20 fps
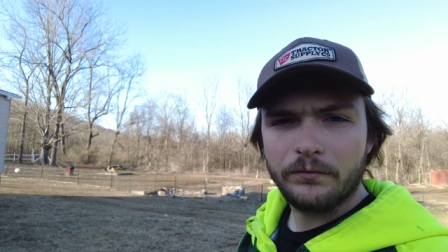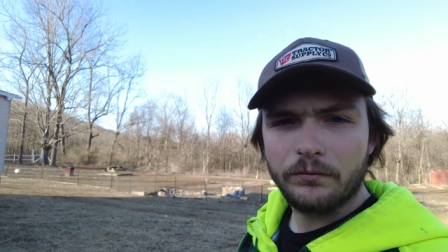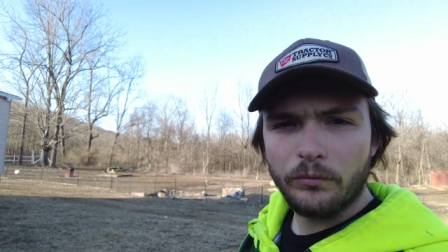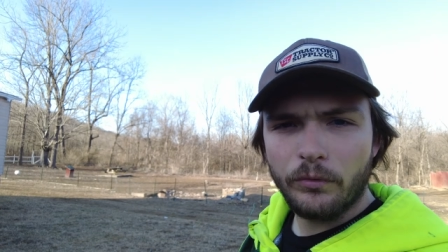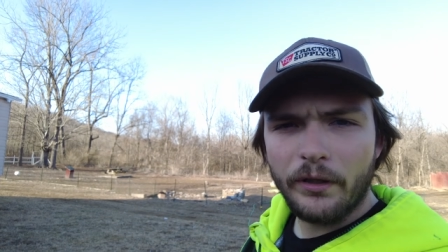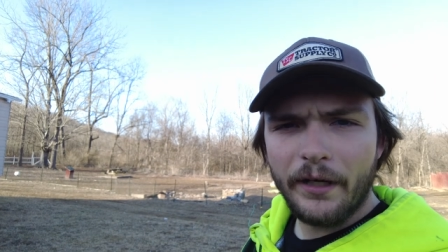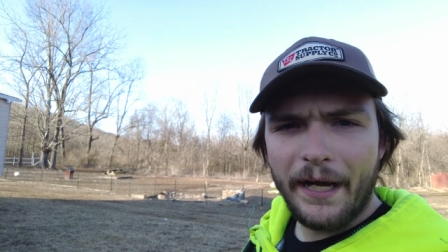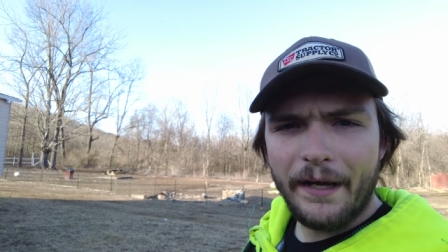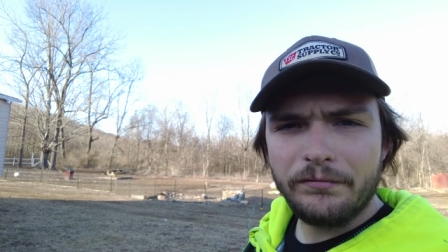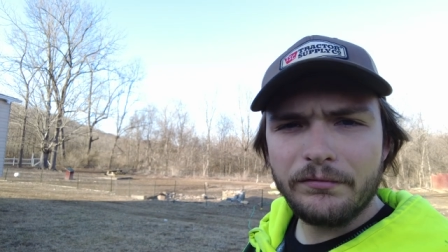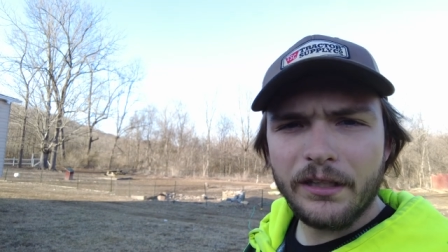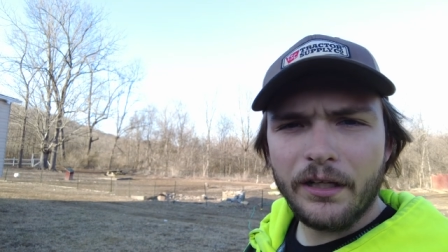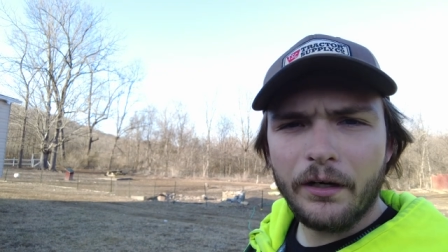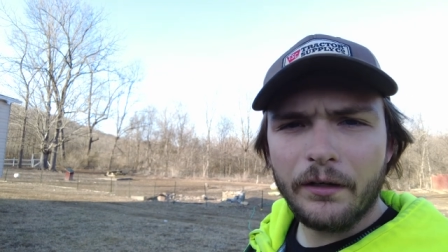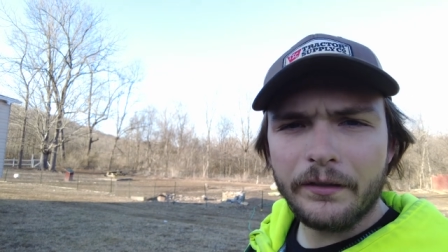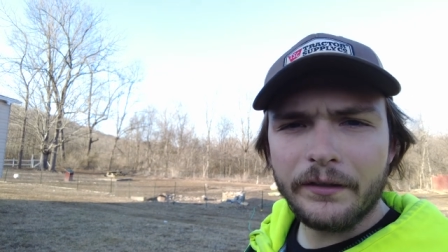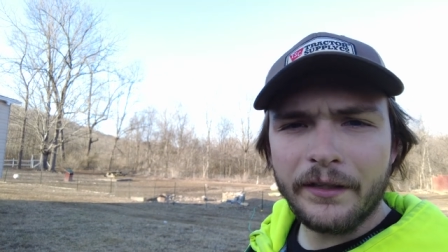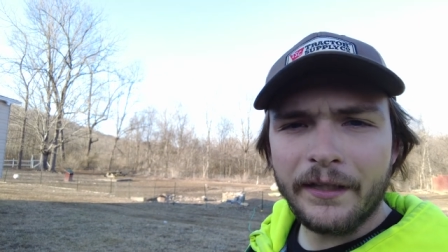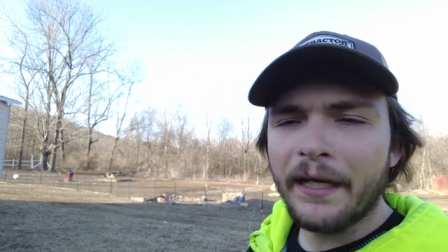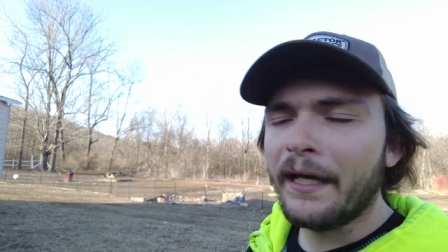We're having the
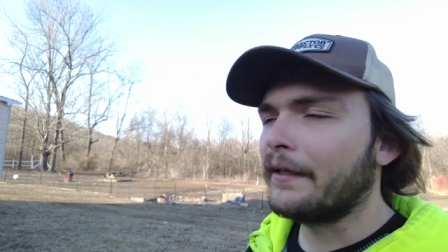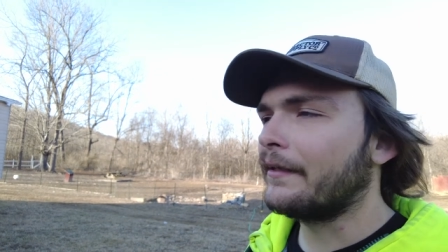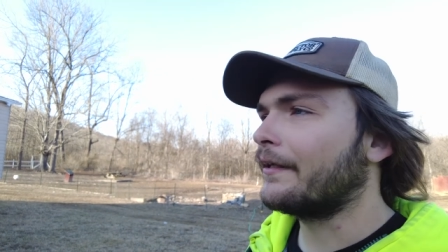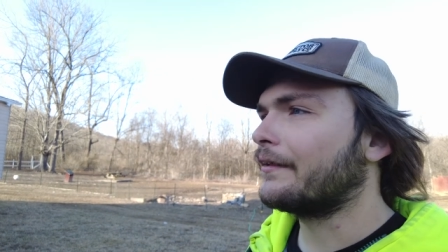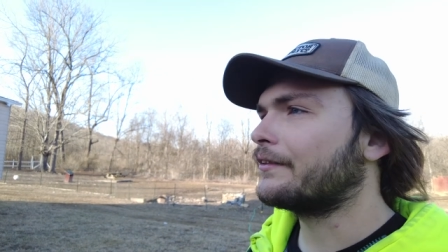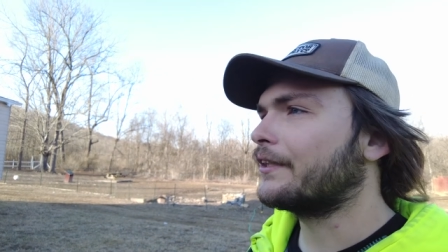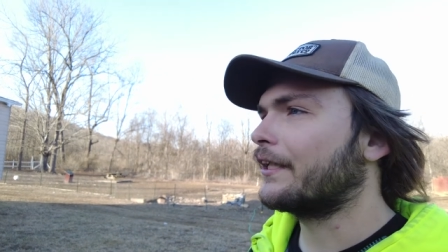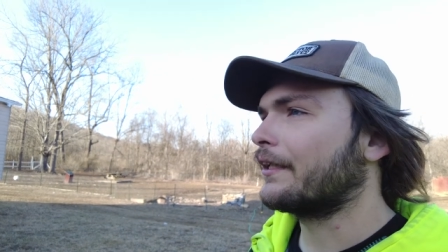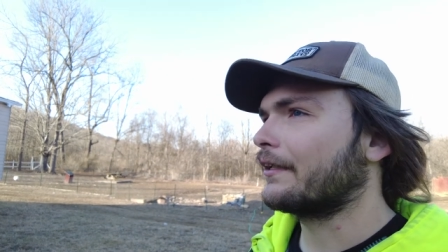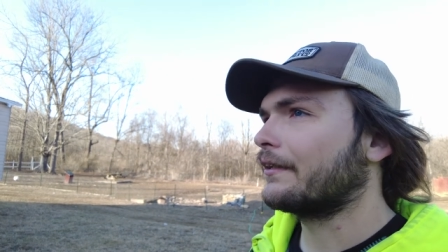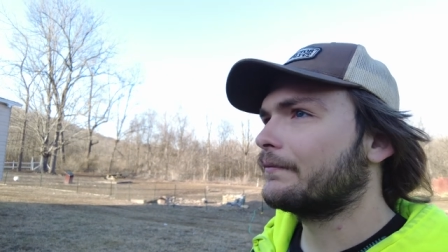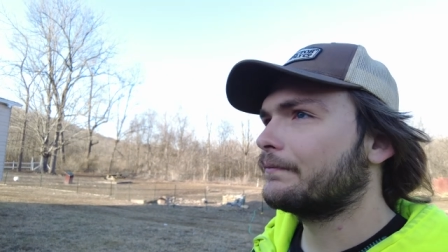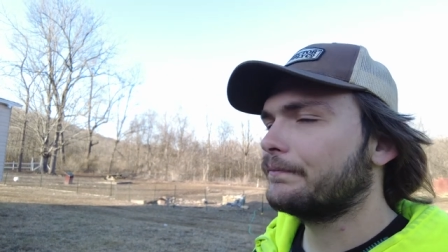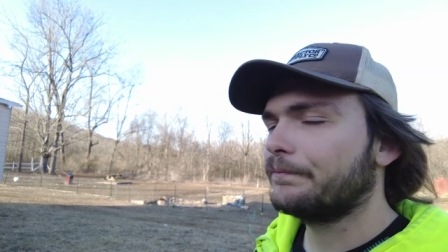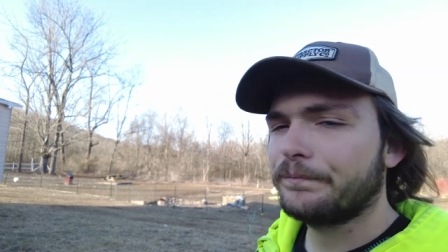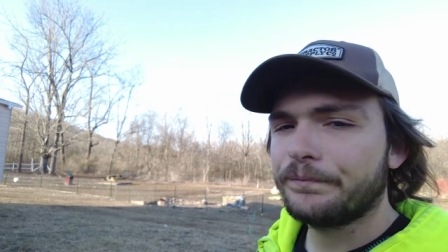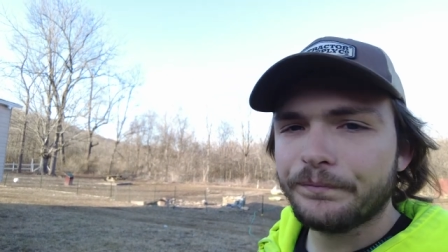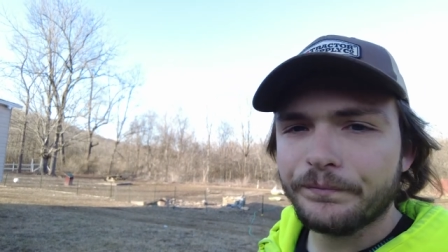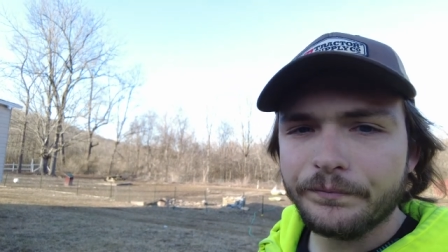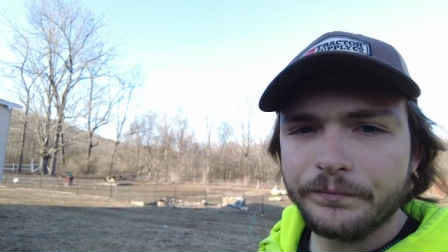garden again this year.
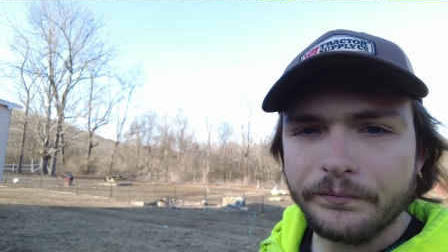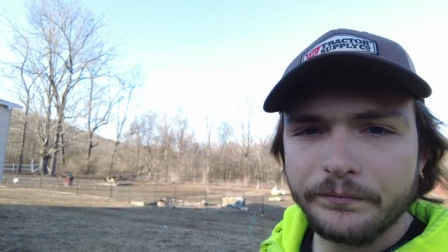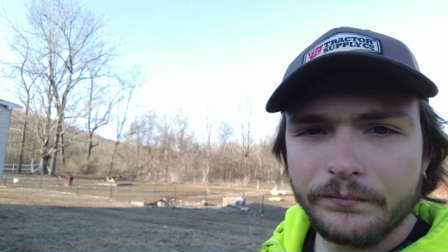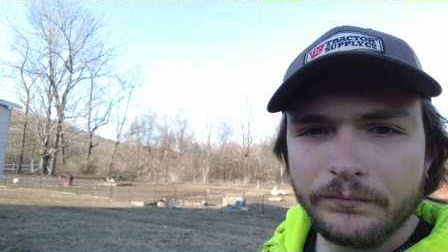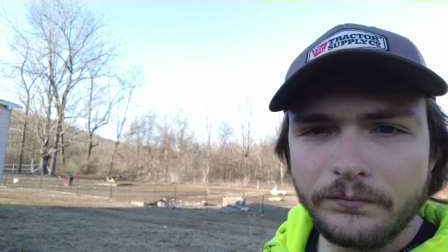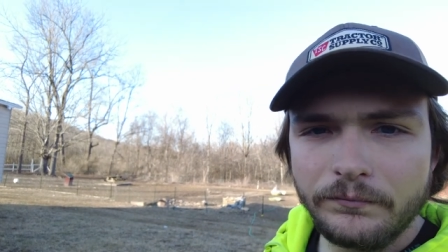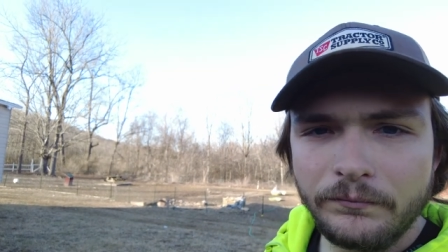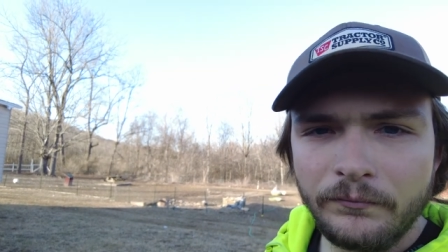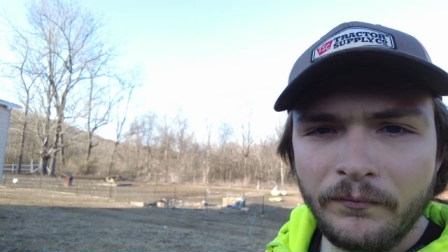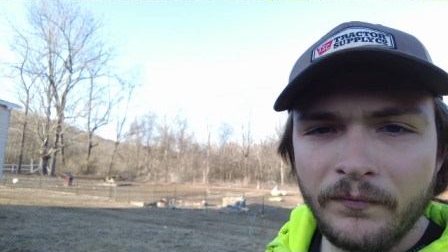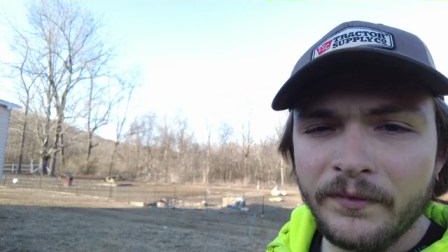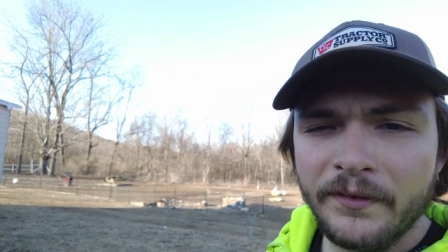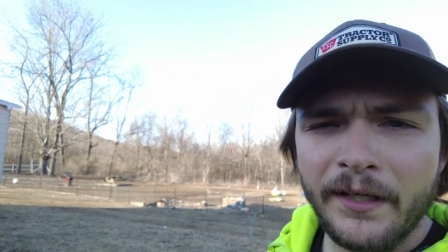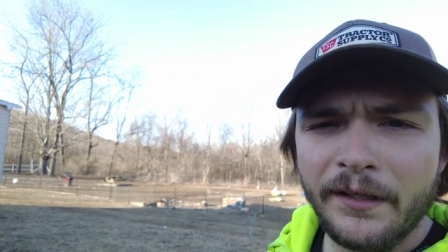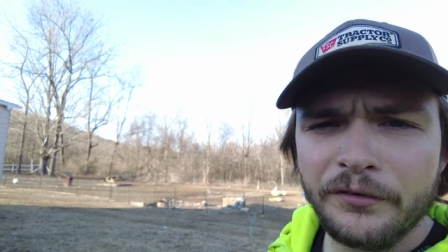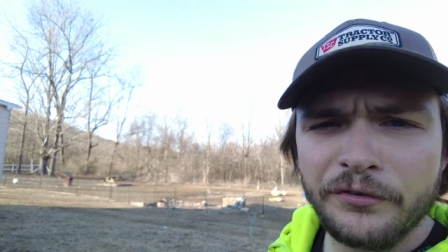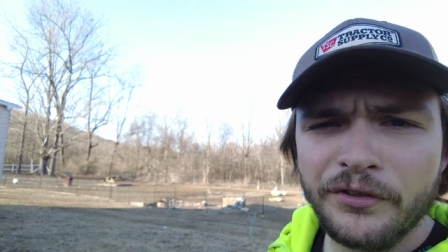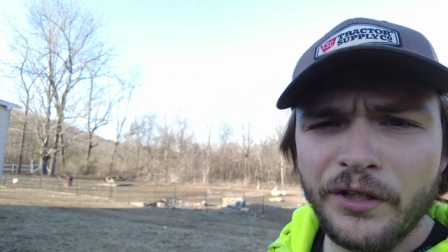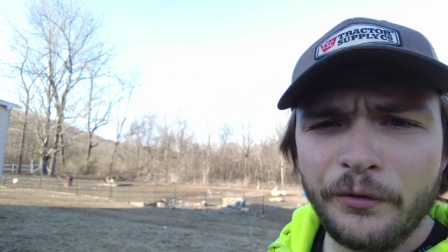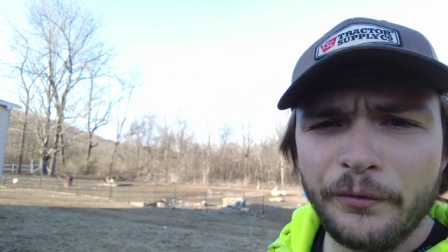
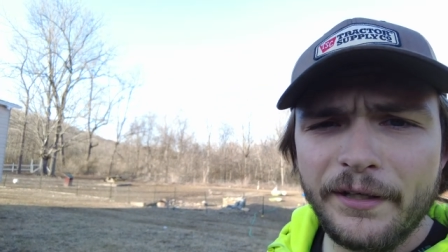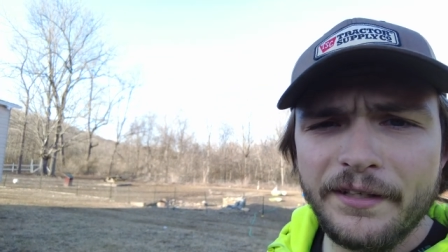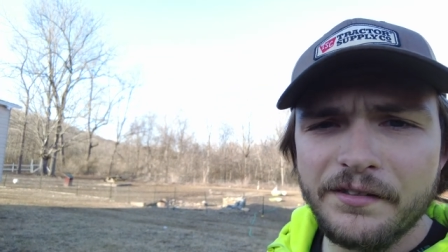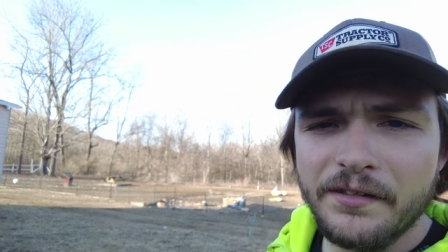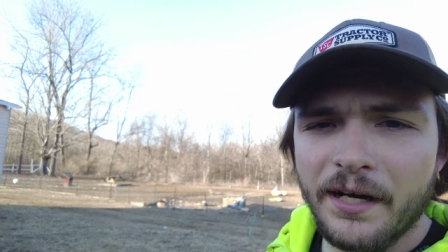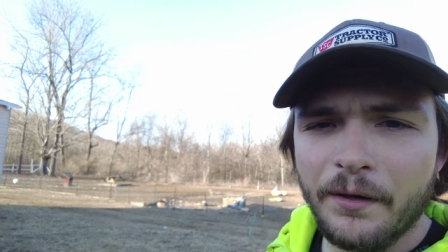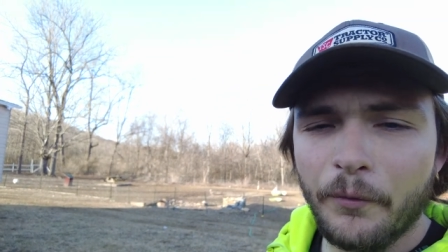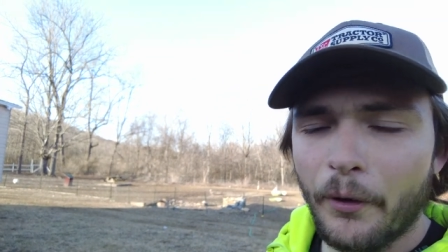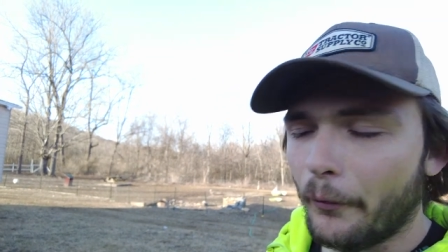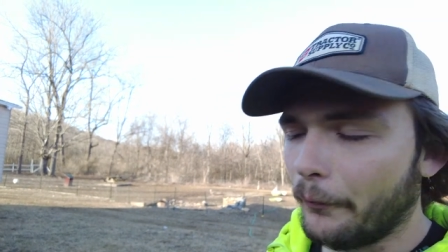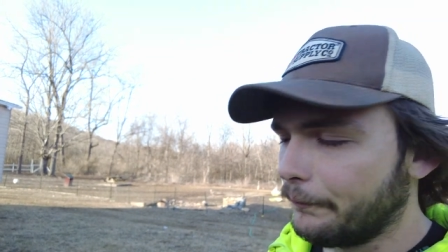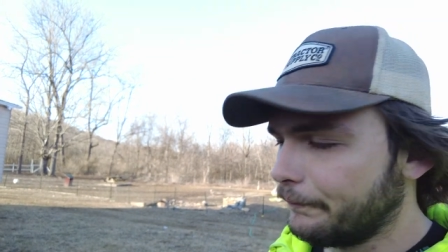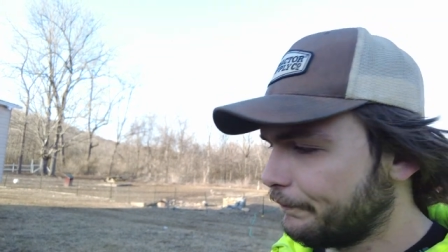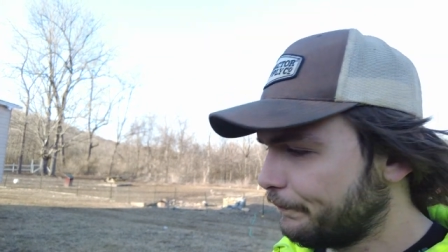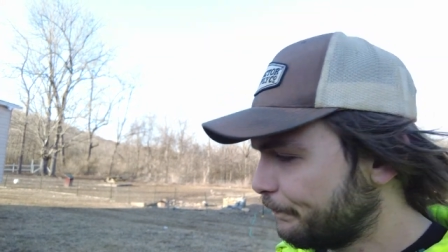There's no reason I won't.